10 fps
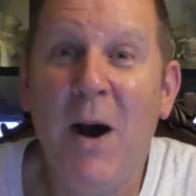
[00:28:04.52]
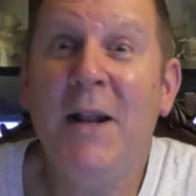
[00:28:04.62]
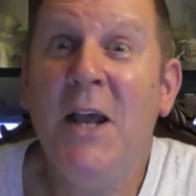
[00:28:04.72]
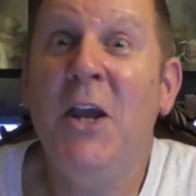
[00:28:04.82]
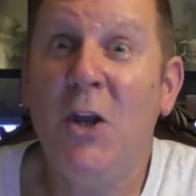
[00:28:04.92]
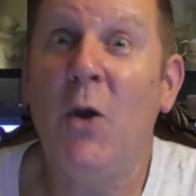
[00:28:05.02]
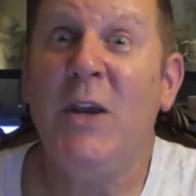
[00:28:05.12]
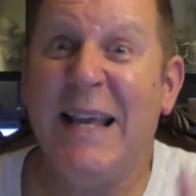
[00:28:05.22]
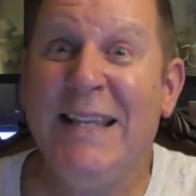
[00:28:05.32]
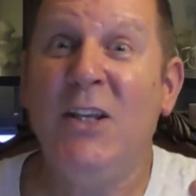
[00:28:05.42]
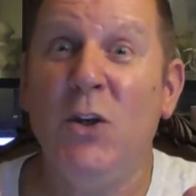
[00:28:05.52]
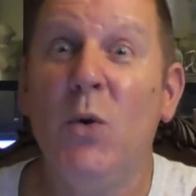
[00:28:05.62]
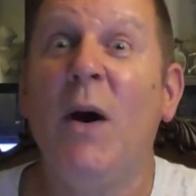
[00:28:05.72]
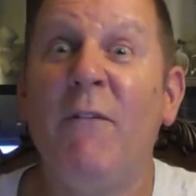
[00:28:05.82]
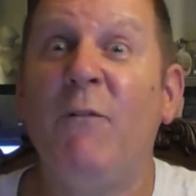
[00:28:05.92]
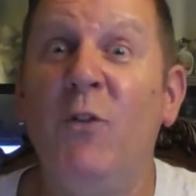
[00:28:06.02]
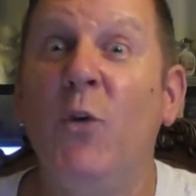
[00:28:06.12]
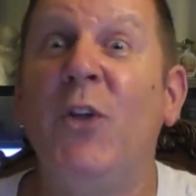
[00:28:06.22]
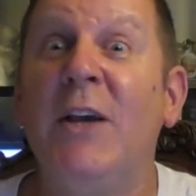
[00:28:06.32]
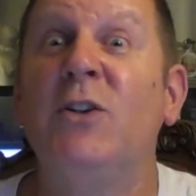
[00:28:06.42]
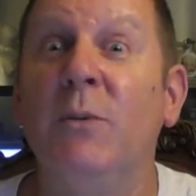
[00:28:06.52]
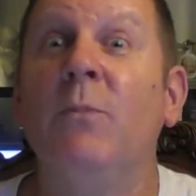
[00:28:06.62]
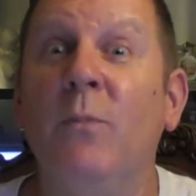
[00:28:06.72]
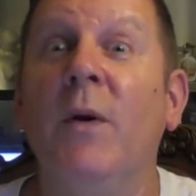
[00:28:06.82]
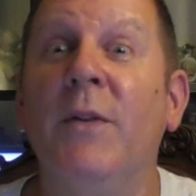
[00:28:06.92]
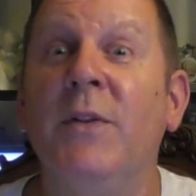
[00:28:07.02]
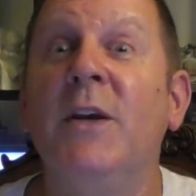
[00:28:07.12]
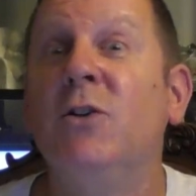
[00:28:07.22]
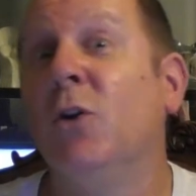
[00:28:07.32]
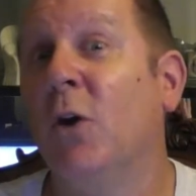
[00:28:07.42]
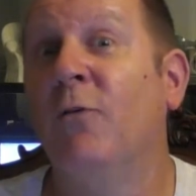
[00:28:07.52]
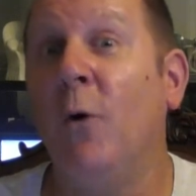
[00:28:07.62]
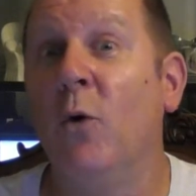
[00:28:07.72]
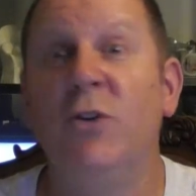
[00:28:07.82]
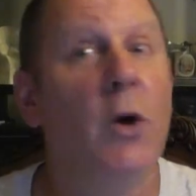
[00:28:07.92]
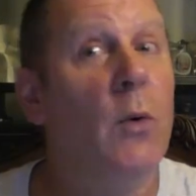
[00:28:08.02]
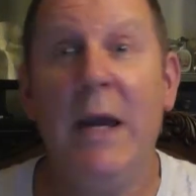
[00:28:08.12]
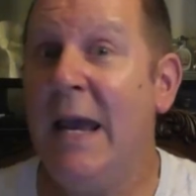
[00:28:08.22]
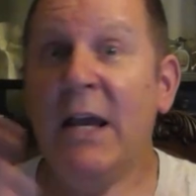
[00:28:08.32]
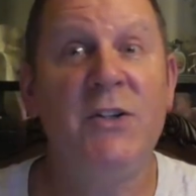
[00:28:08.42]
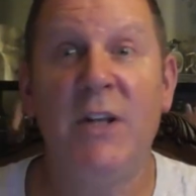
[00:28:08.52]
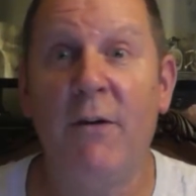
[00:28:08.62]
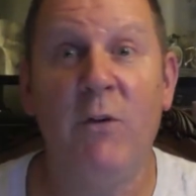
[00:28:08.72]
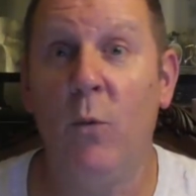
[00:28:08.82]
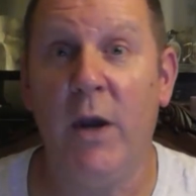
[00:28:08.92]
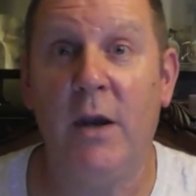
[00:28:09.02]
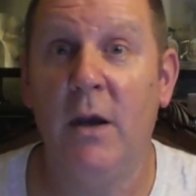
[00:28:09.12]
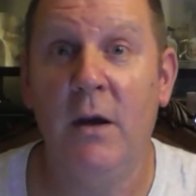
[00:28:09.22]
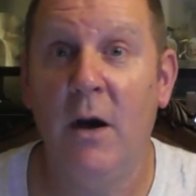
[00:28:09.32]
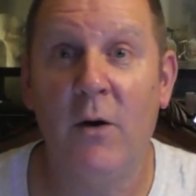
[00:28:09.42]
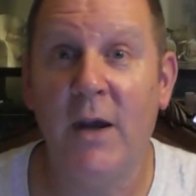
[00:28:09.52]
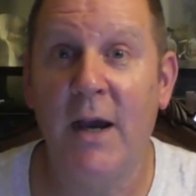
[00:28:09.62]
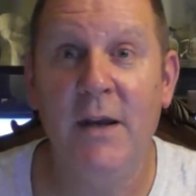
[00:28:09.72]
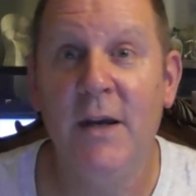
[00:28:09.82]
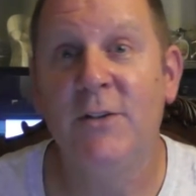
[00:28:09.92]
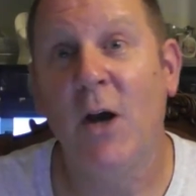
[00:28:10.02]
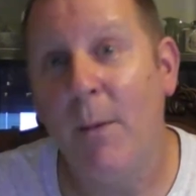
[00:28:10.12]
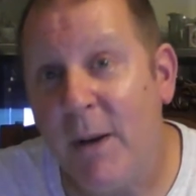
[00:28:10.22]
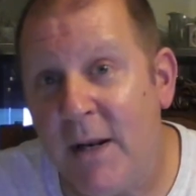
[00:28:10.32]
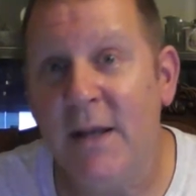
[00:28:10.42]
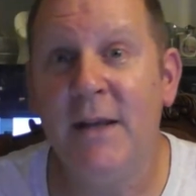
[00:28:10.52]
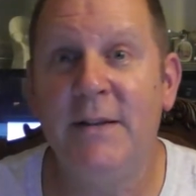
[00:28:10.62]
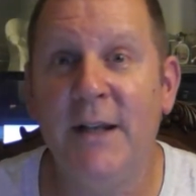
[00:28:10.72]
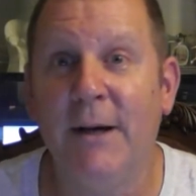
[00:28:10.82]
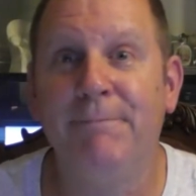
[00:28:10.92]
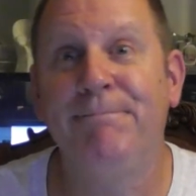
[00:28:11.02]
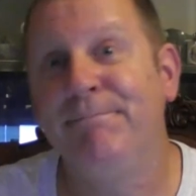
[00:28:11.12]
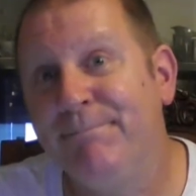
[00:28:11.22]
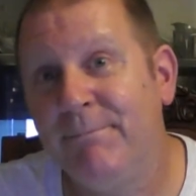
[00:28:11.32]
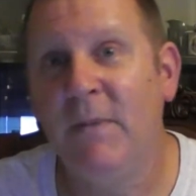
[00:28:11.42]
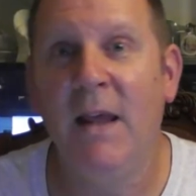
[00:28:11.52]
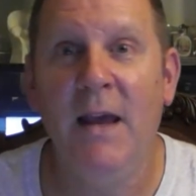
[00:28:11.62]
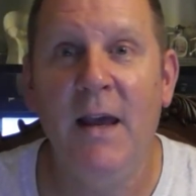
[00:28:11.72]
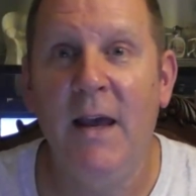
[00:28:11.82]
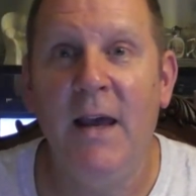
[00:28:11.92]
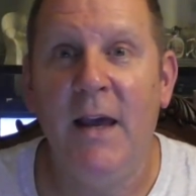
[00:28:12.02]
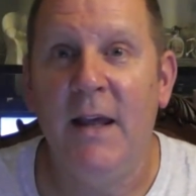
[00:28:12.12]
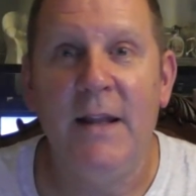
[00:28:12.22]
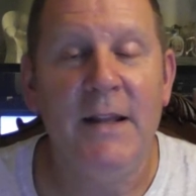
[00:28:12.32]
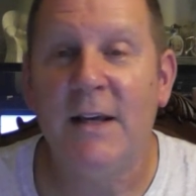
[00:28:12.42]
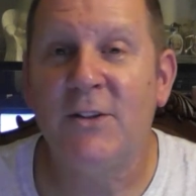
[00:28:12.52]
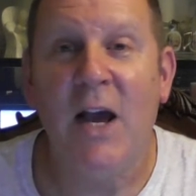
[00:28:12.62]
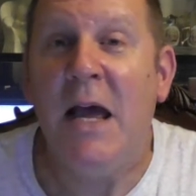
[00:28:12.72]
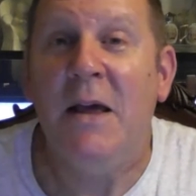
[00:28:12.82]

but you know, you, you do have a few things uh, things to look forward to each and every week, okay. So I mean, it you know, next time.